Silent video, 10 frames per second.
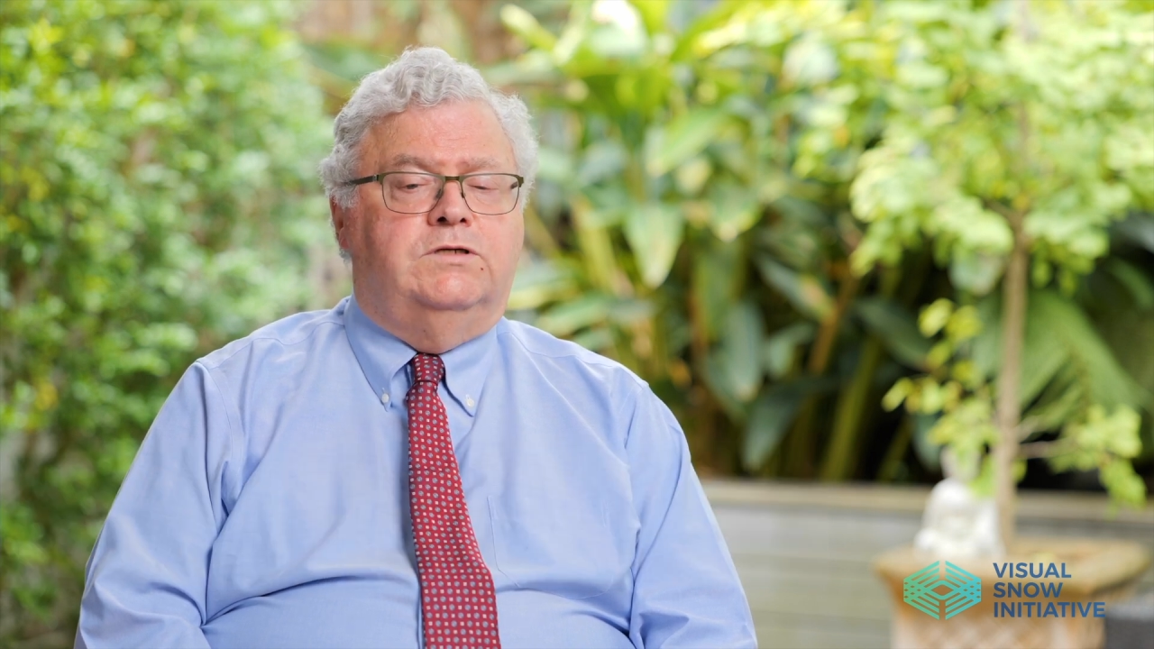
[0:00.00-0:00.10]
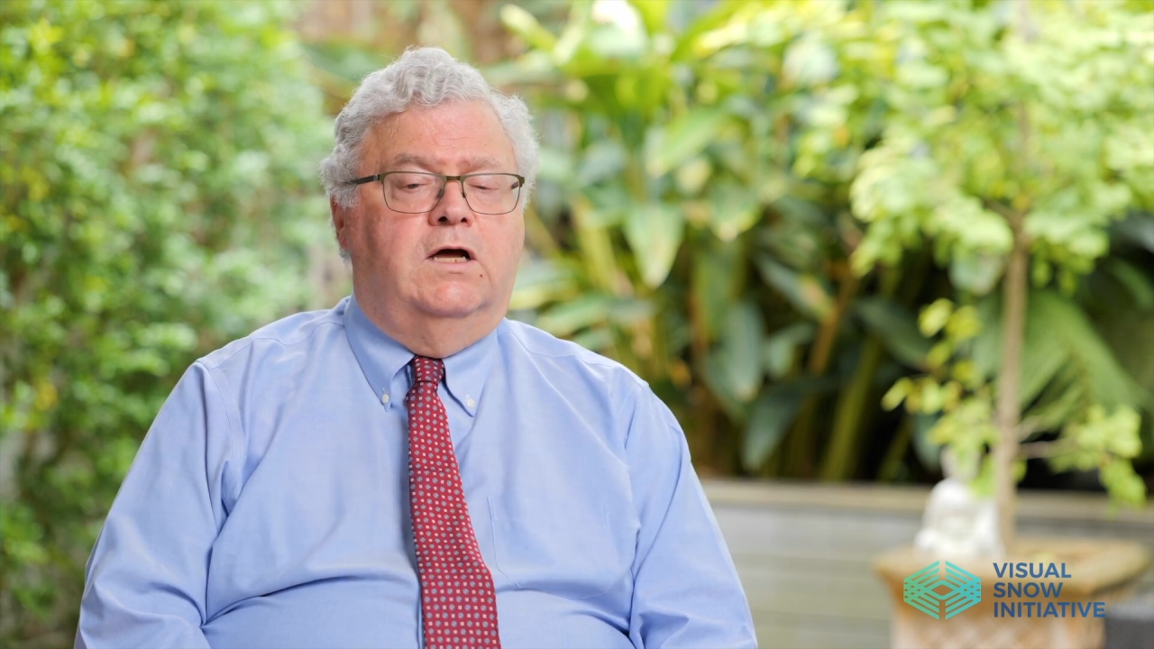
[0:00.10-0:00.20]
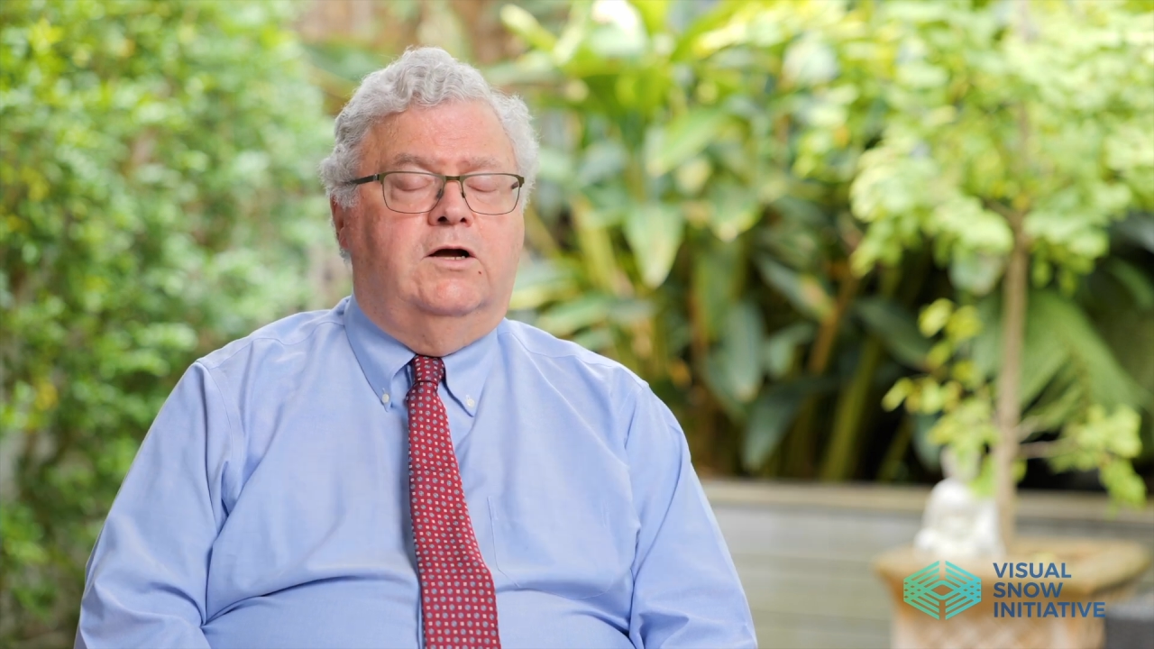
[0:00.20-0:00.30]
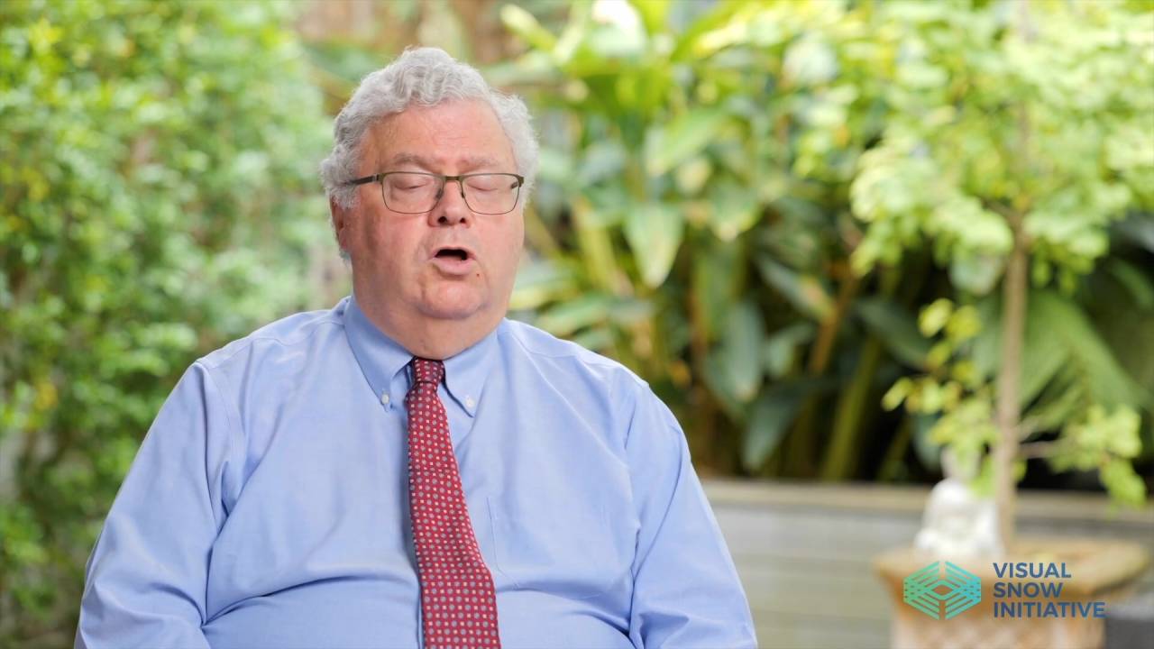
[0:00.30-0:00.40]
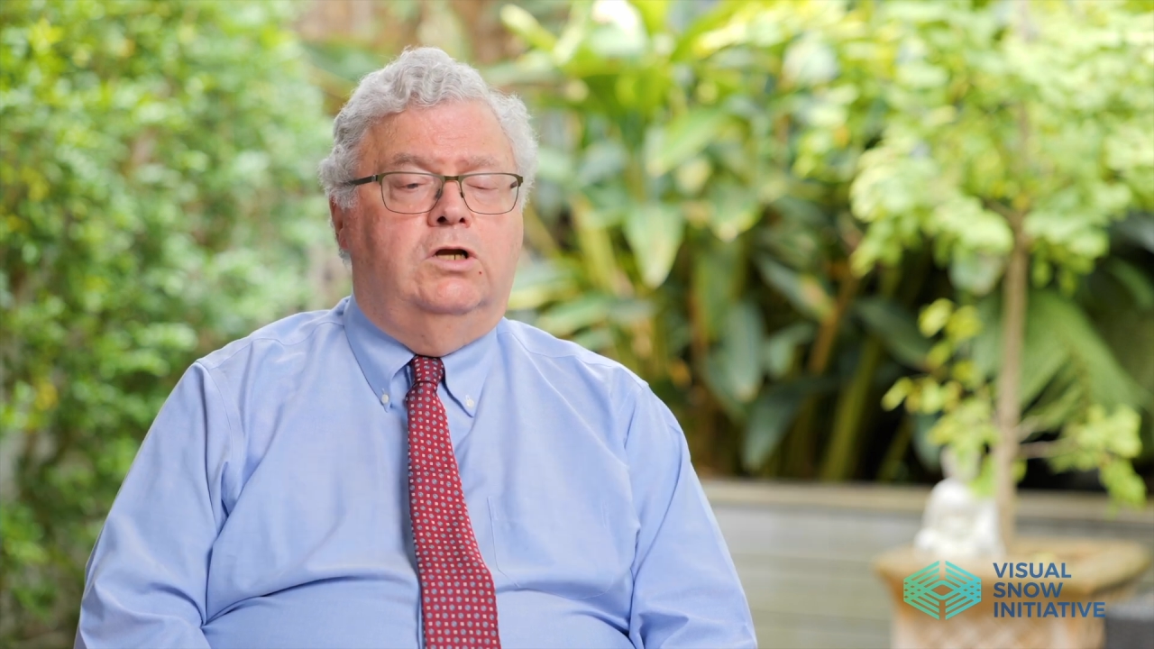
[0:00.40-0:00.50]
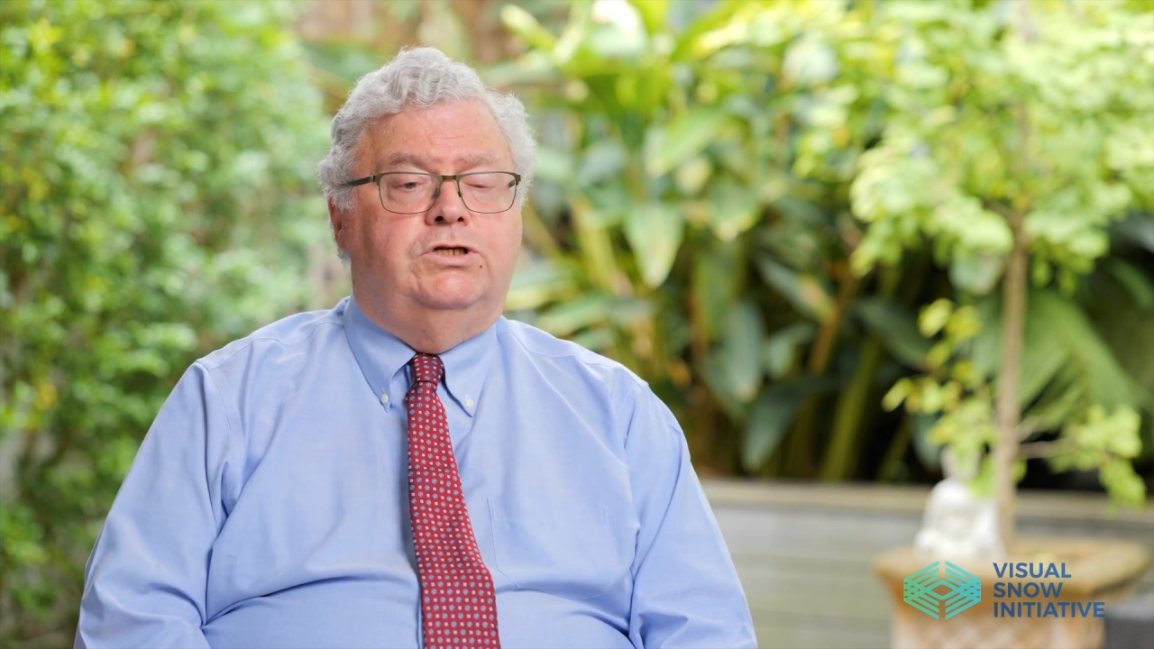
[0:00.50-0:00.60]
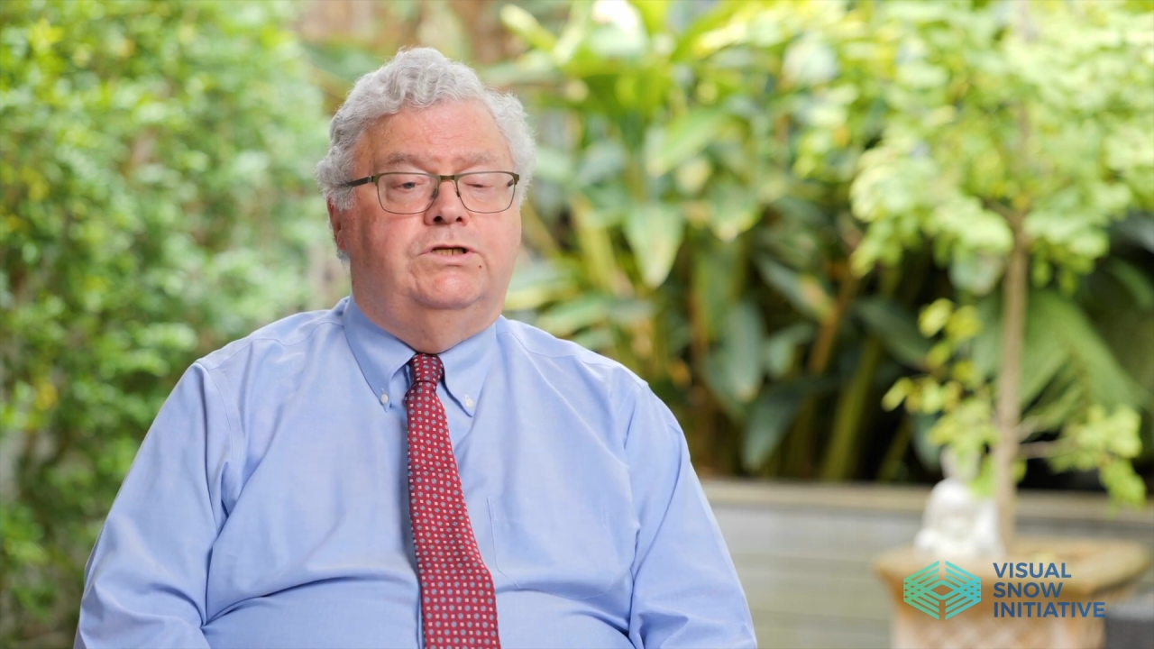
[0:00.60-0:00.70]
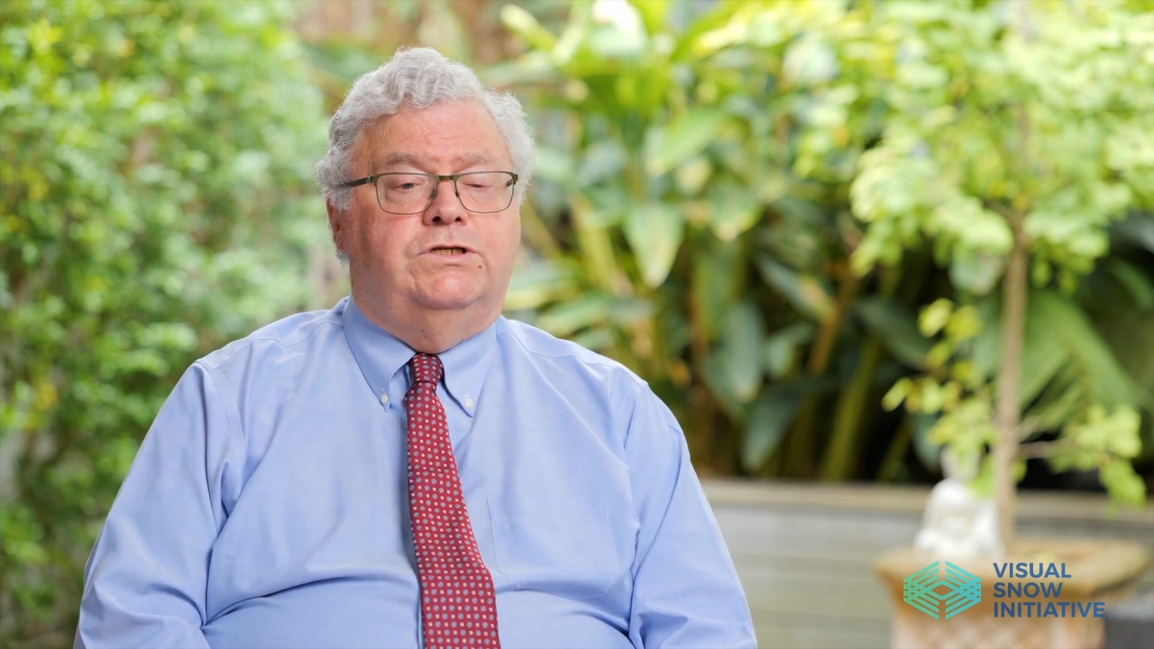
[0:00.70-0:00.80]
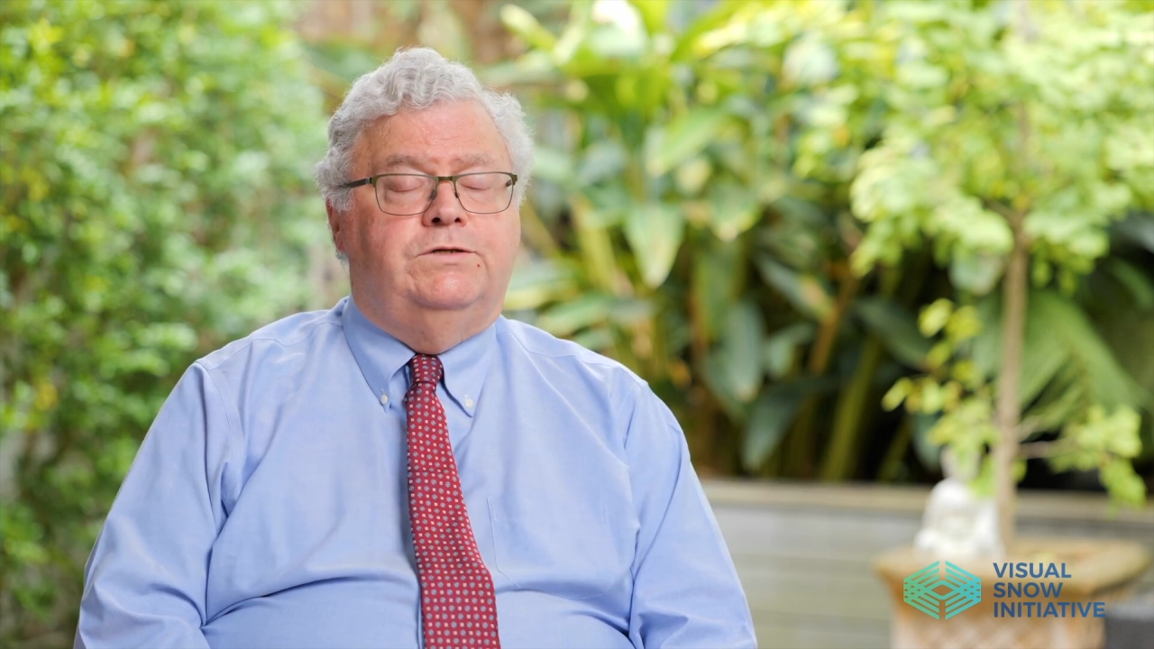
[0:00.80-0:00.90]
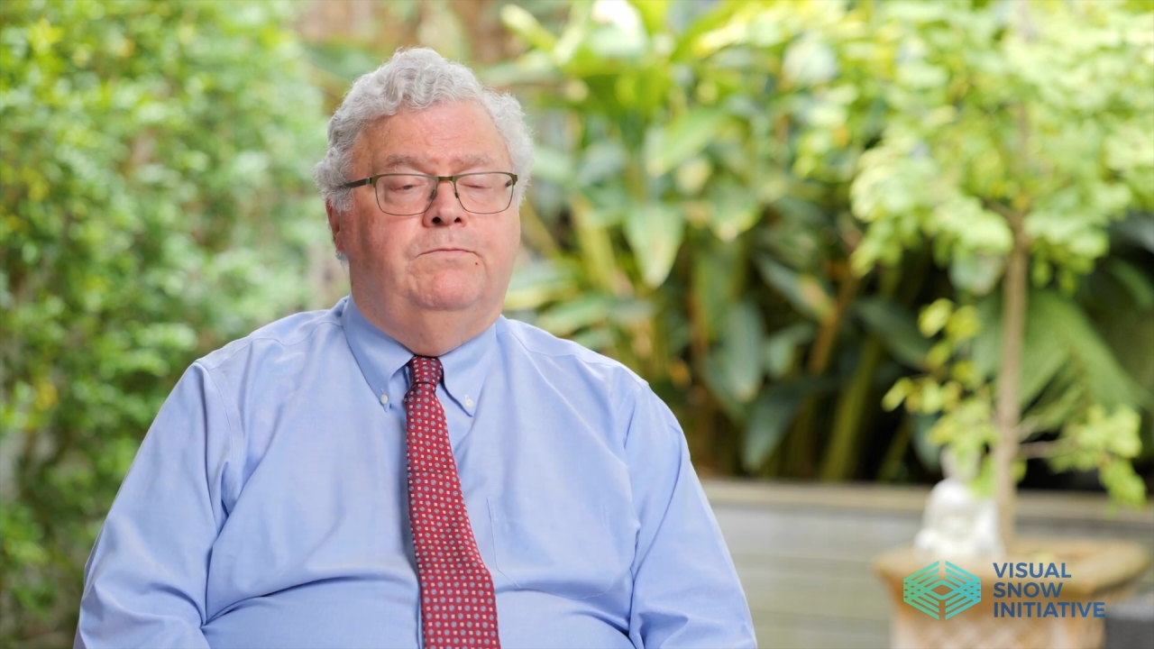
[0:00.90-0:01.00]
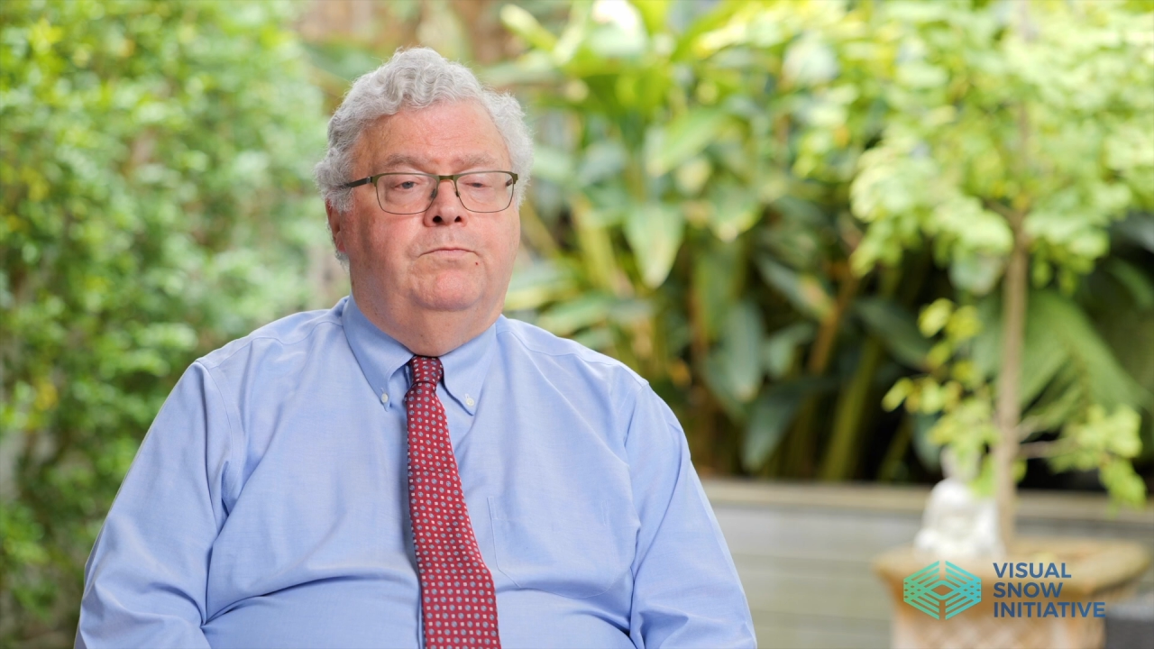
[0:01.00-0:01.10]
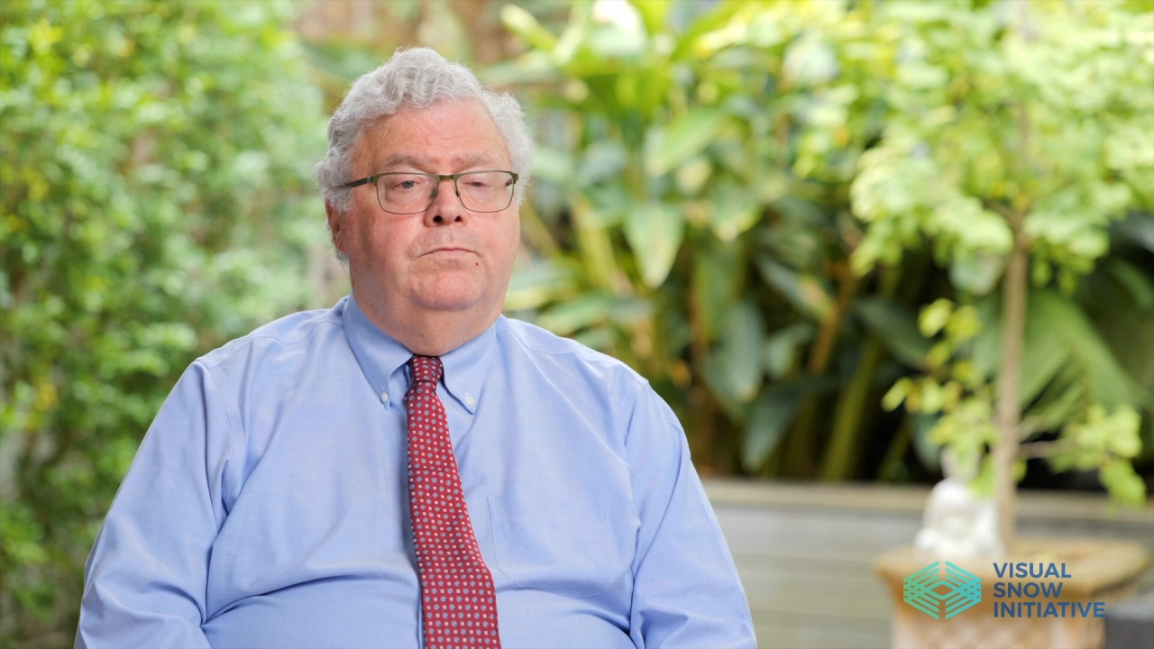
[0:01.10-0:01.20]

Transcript: psychologist.